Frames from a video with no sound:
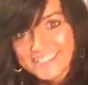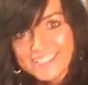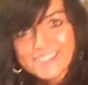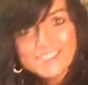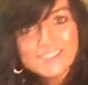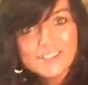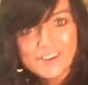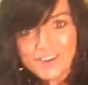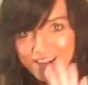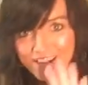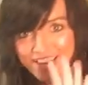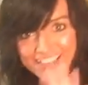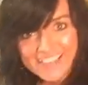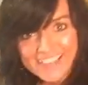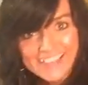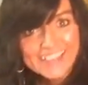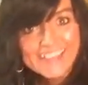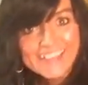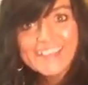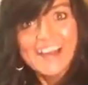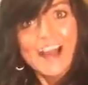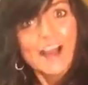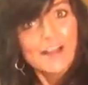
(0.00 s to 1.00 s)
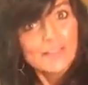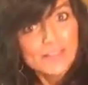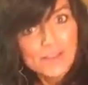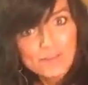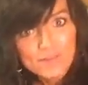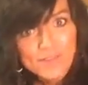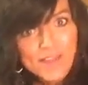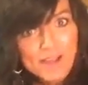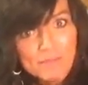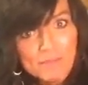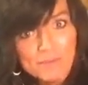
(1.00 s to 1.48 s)
Sorry, I
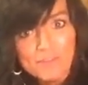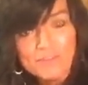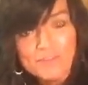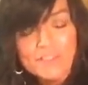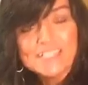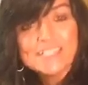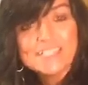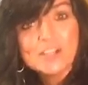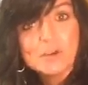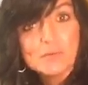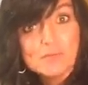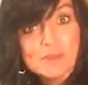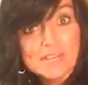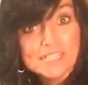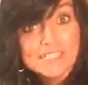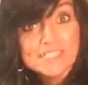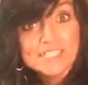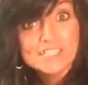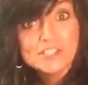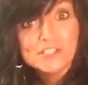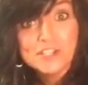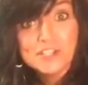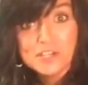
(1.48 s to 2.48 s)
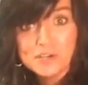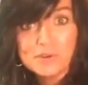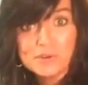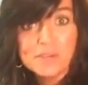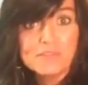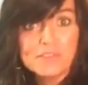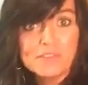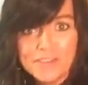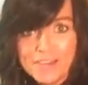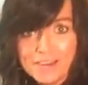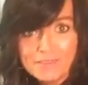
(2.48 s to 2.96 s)
love that movie. So Best in Show,
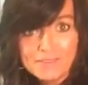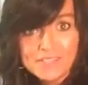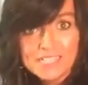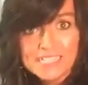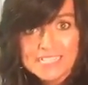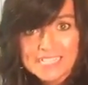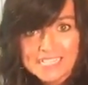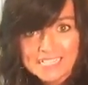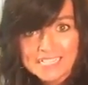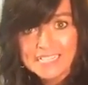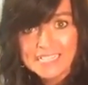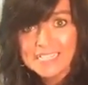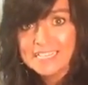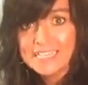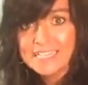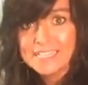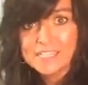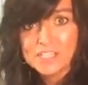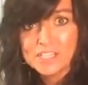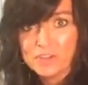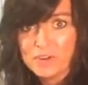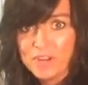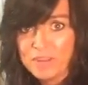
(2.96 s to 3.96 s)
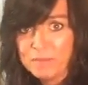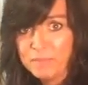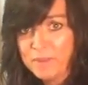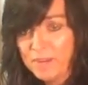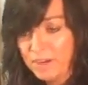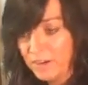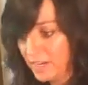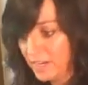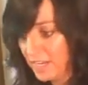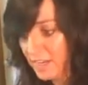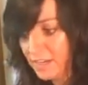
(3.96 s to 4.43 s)
if you haven't seen it, it's a great
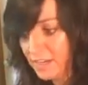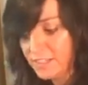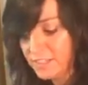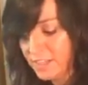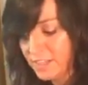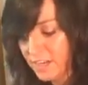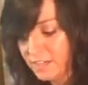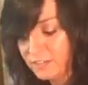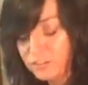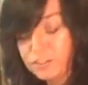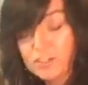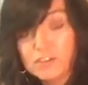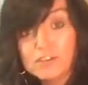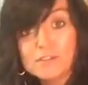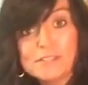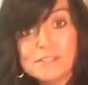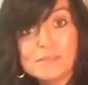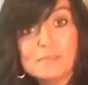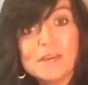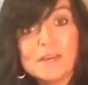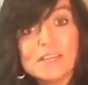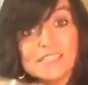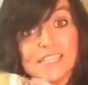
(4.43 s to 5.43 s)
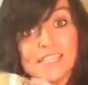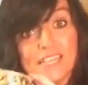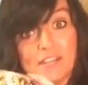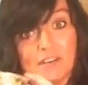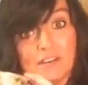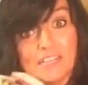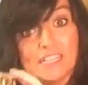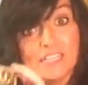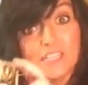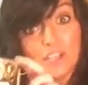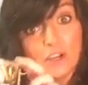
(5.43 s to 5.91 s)
parody on dog shows. But
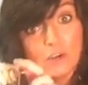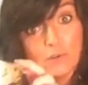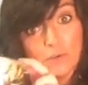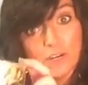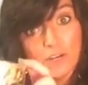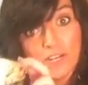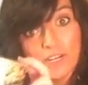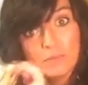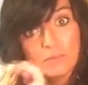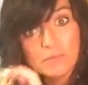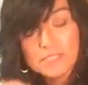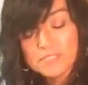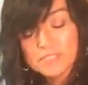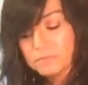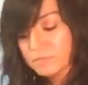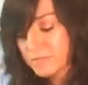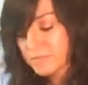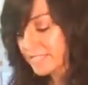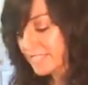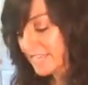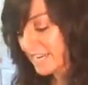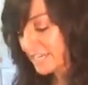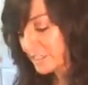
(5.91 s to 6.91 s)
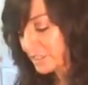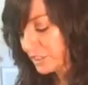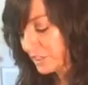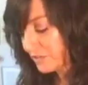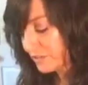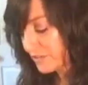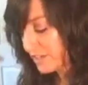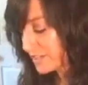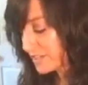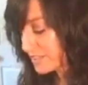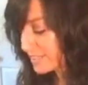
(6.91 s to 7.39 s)
anyway, so we're gonna put some
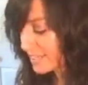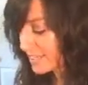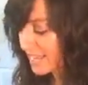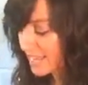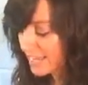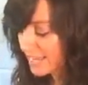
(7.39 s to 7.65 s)
pistachio nuts.